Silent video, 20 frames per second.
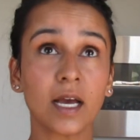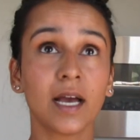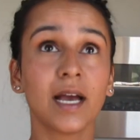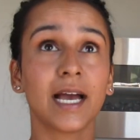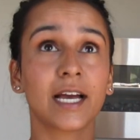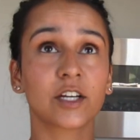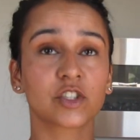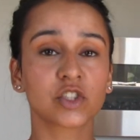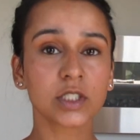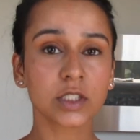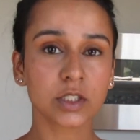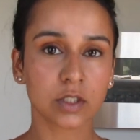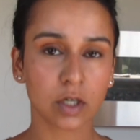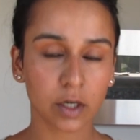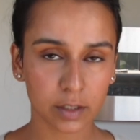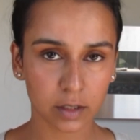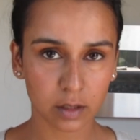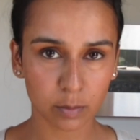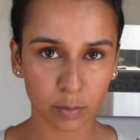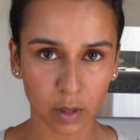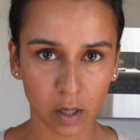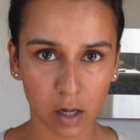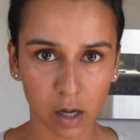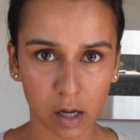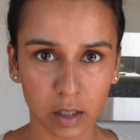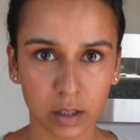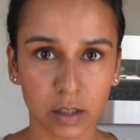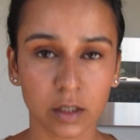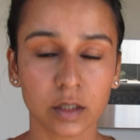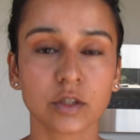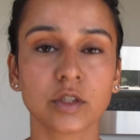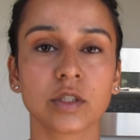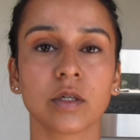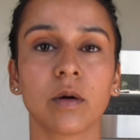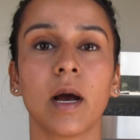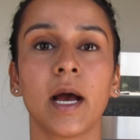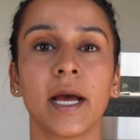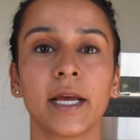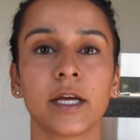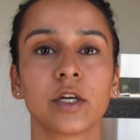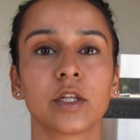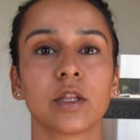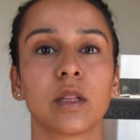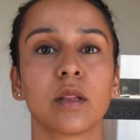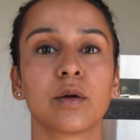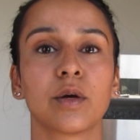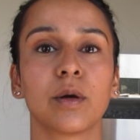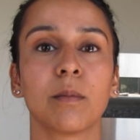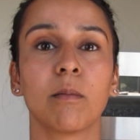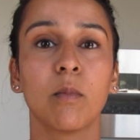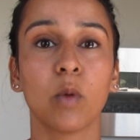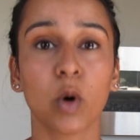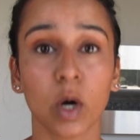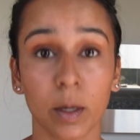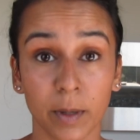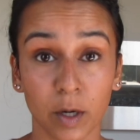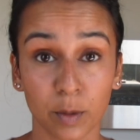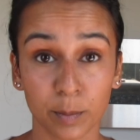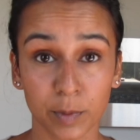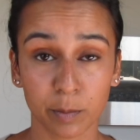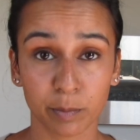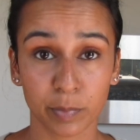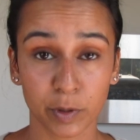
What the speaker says: I actually started the blog so I could learn more about